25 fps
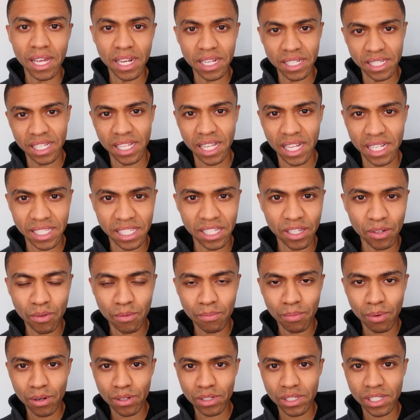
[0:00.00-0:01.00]
and until I see you
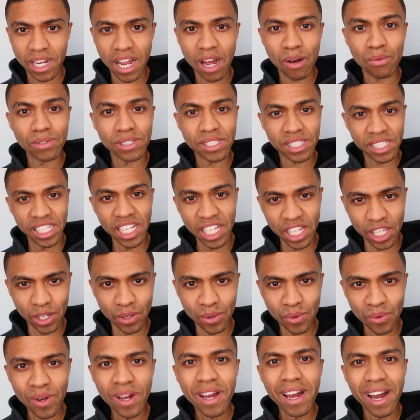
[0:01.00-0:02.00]
in person, I will see
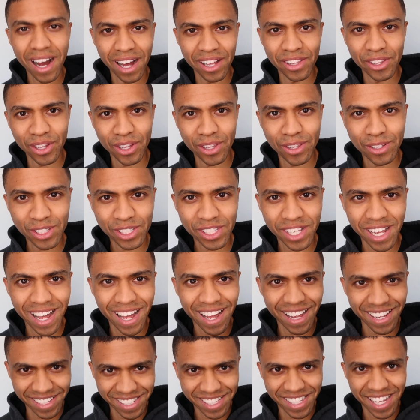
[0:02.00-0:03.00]
you on the other
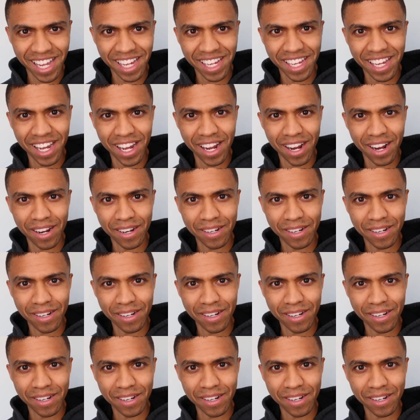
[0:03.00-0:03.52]
side. Take care.